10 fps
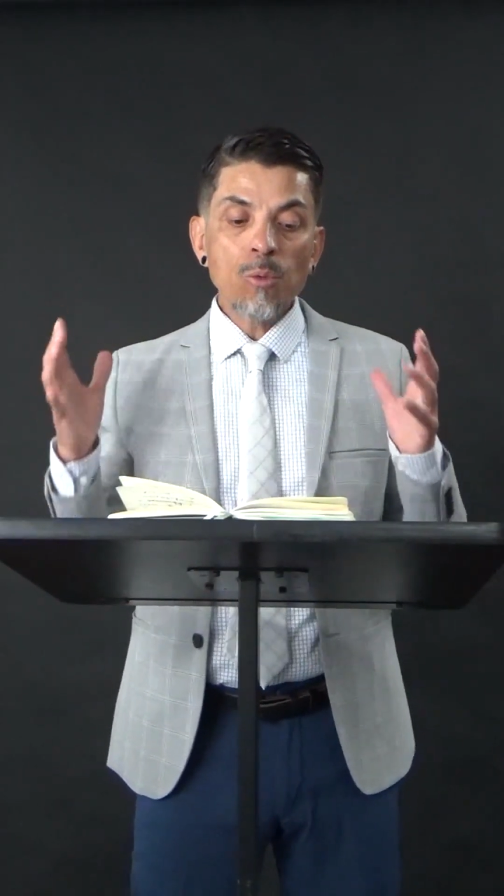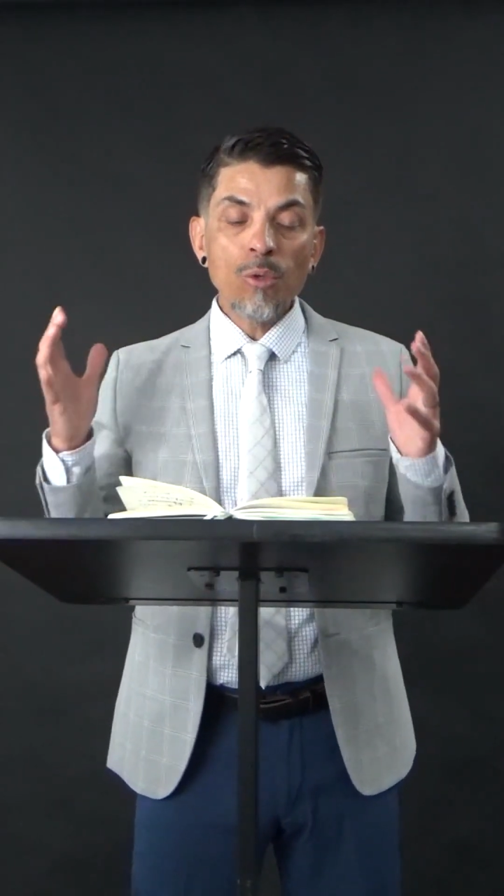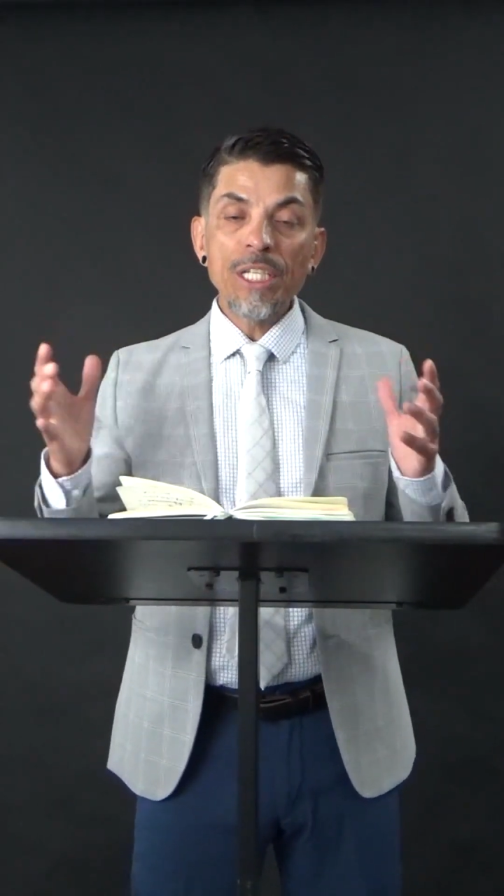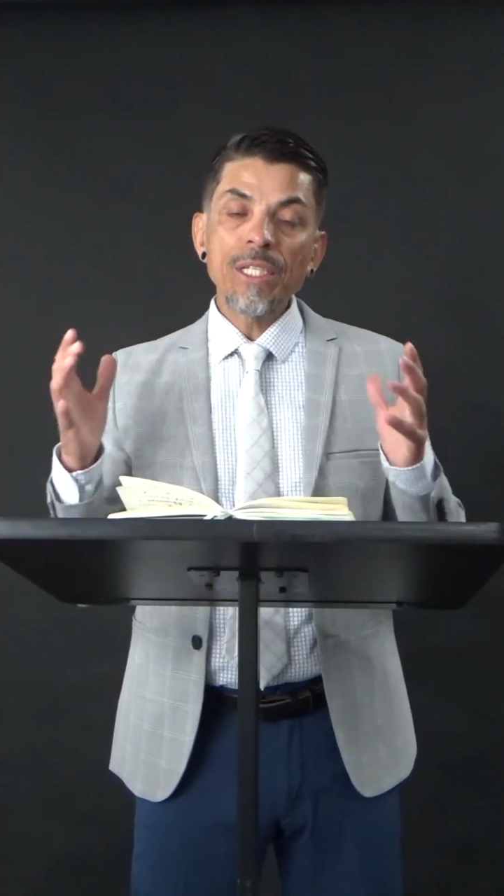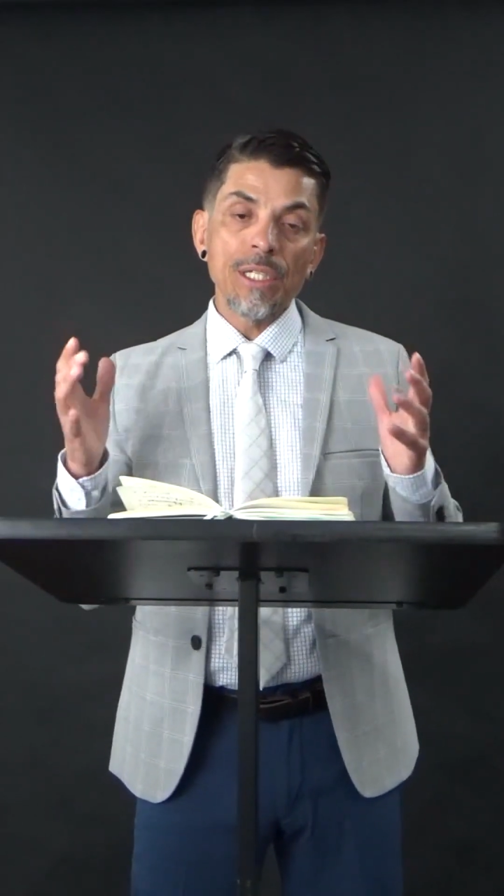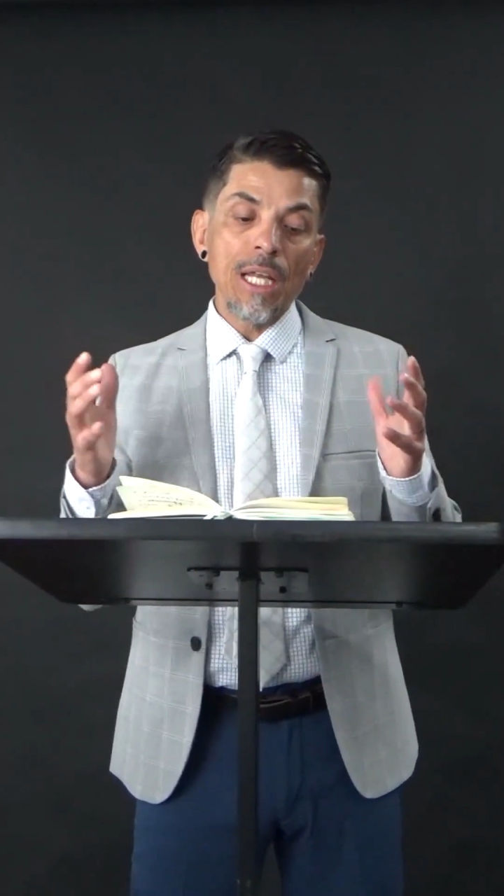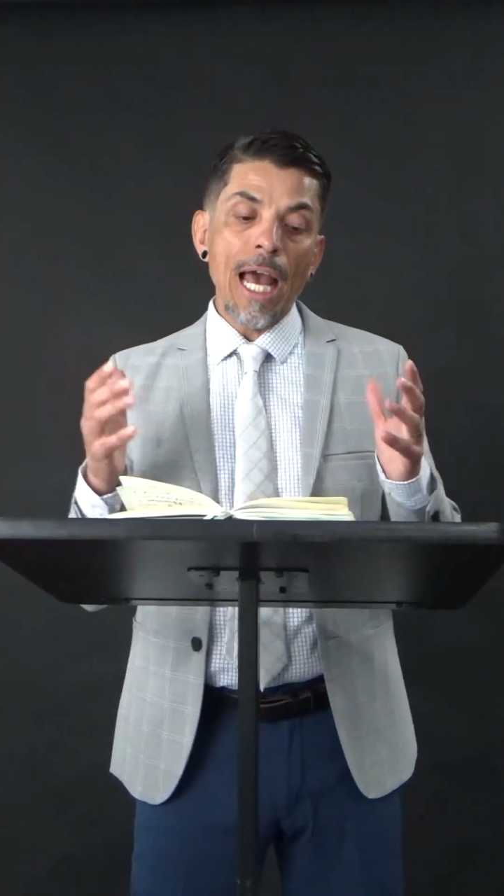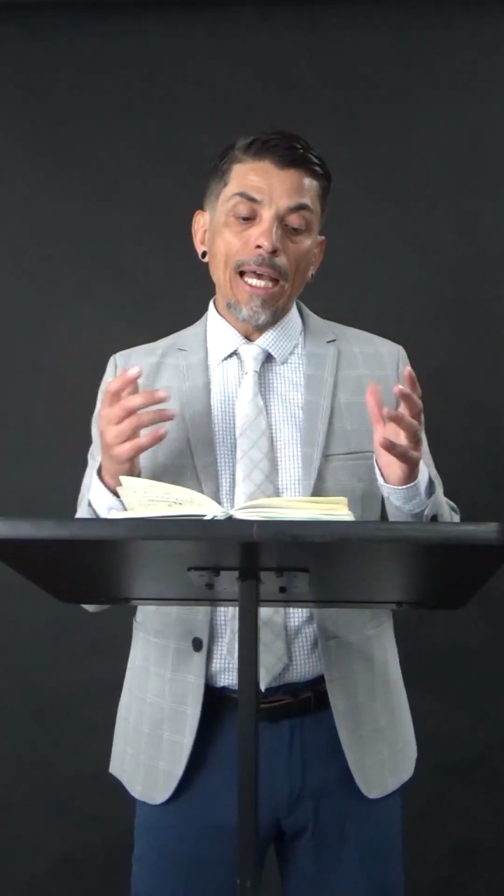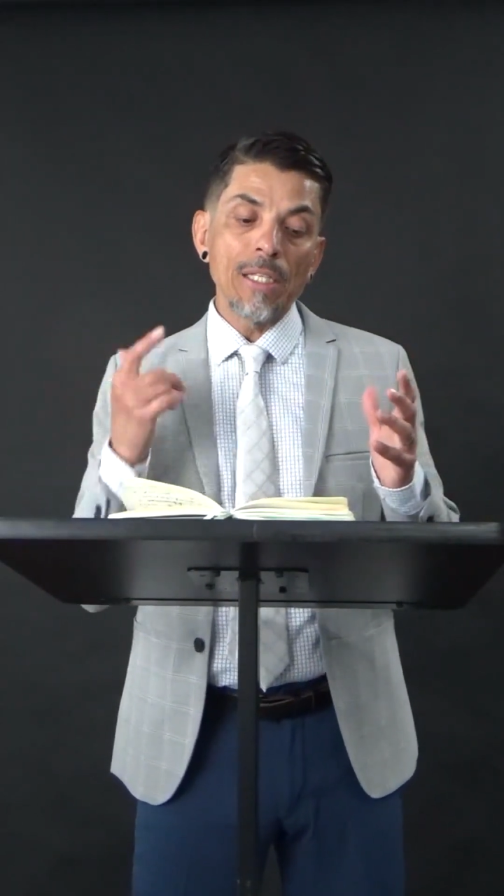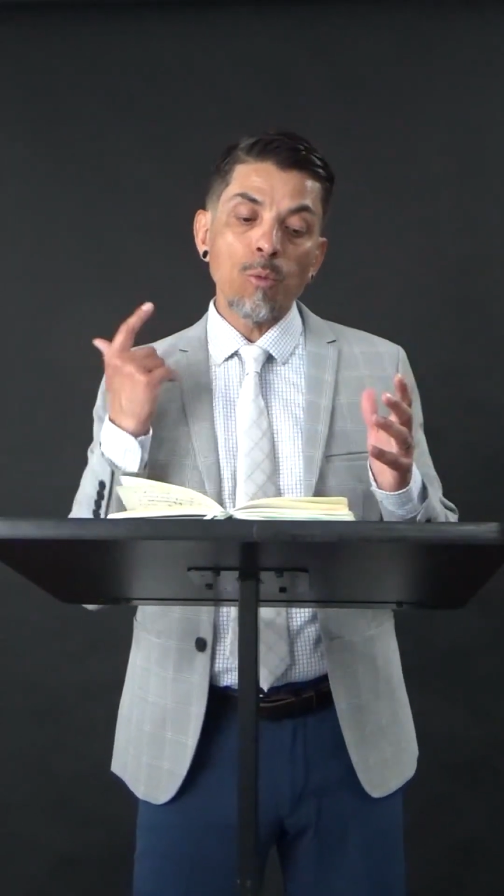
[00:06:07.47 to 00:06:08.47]
reason
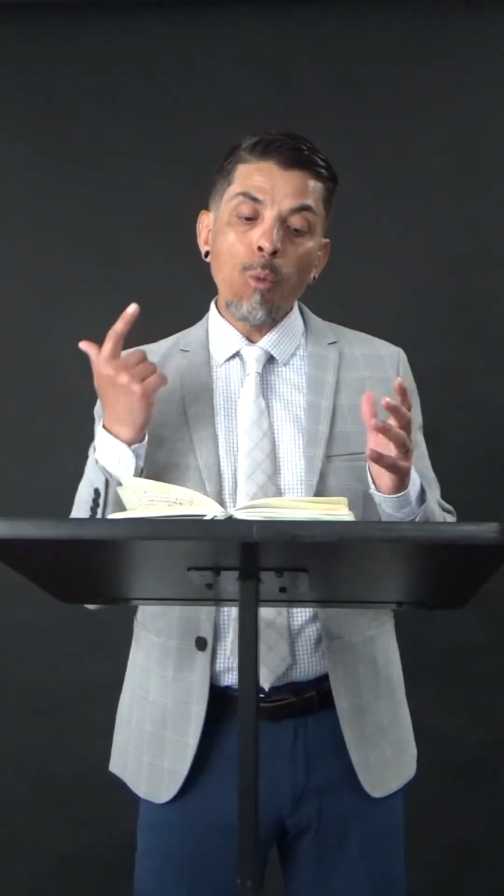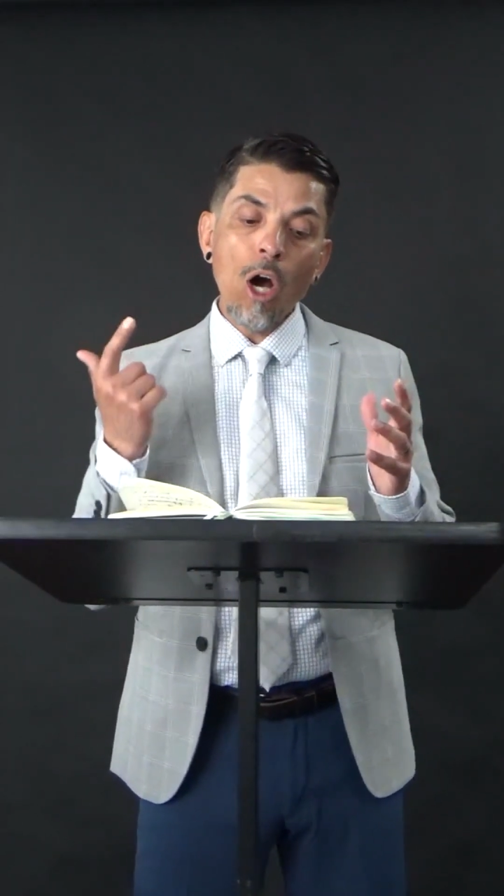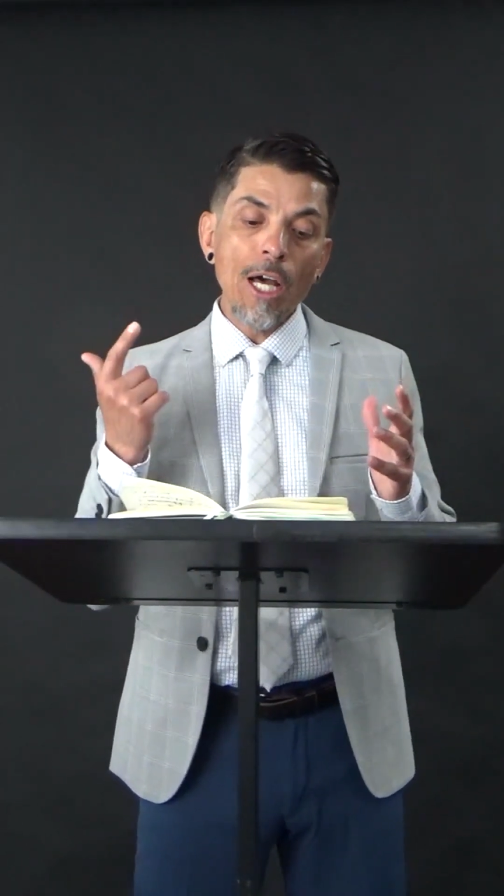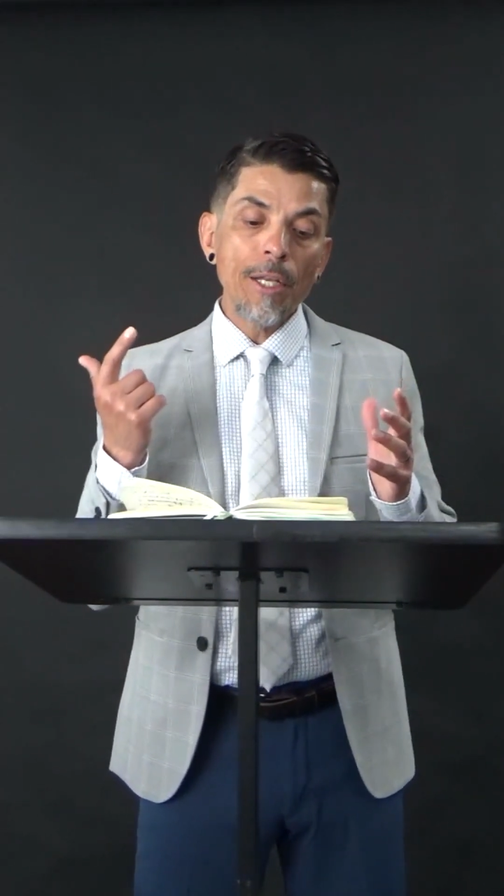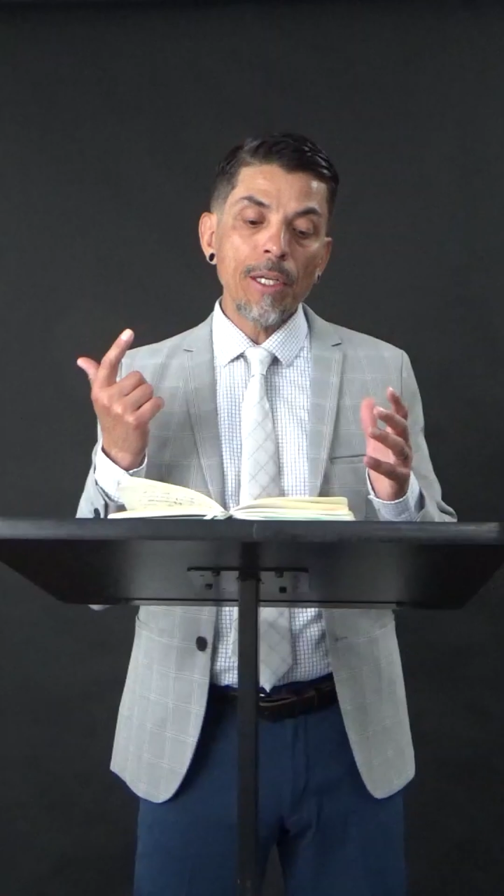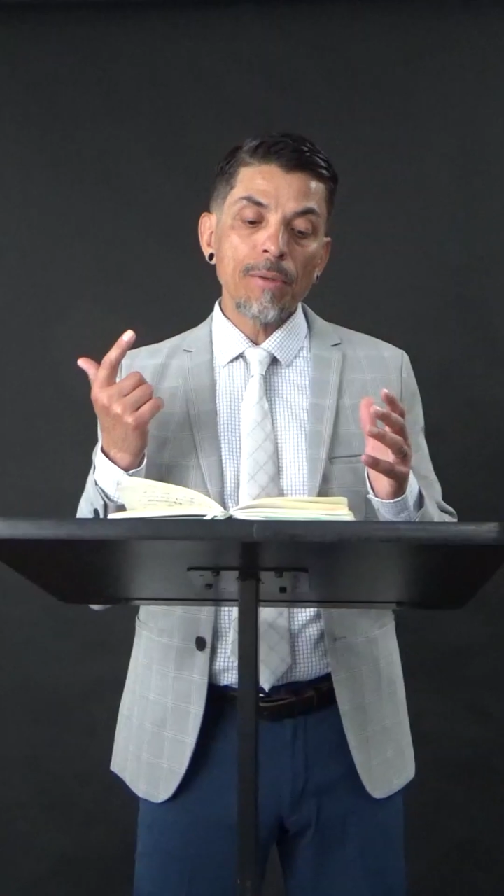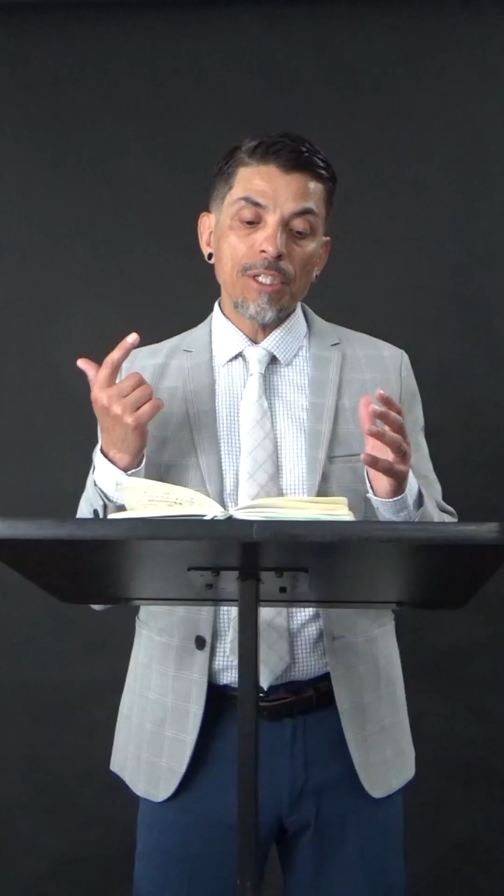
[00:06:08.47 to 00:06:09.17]
as 1,